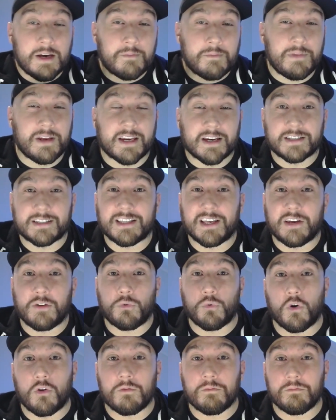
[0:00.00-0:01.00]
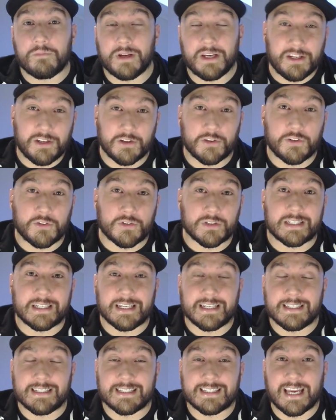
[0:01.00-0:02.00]
because they won't be used
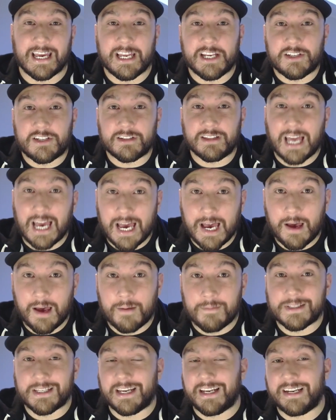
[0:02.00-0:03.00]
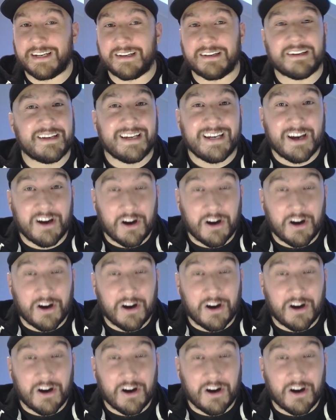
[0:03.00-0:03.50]
in Sage Labs, and